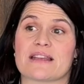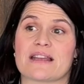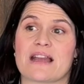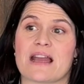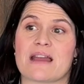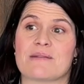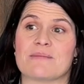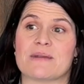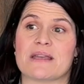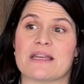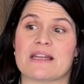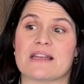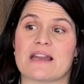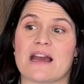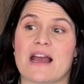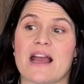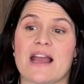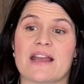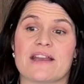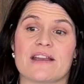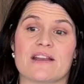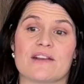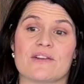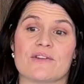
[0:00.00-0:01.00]
Like, I mean,
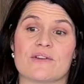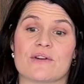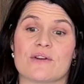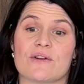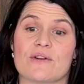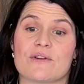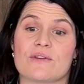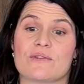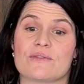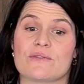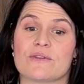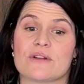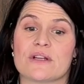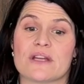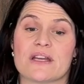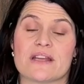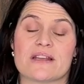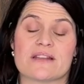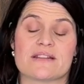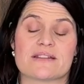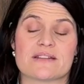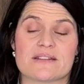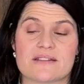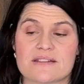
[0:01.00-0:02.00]
I can grow
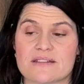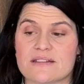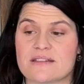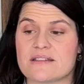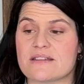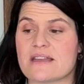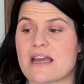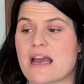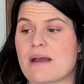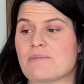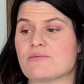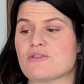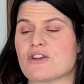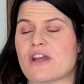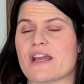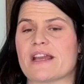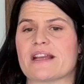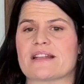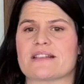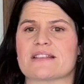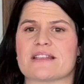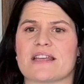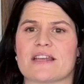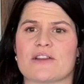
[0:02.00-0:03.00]

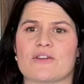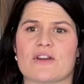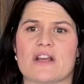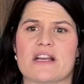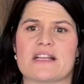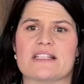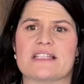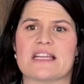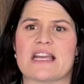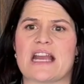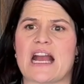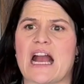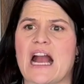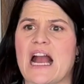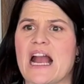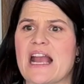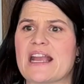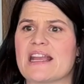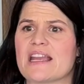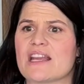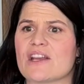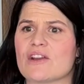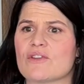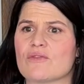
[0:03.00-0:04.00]
snapdragons like crazy.
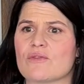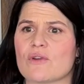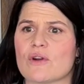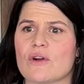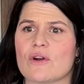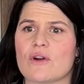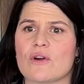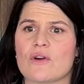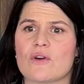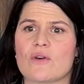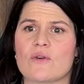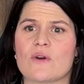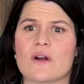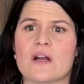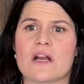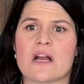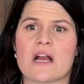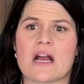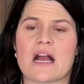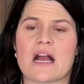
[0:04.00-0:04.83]
I can grow,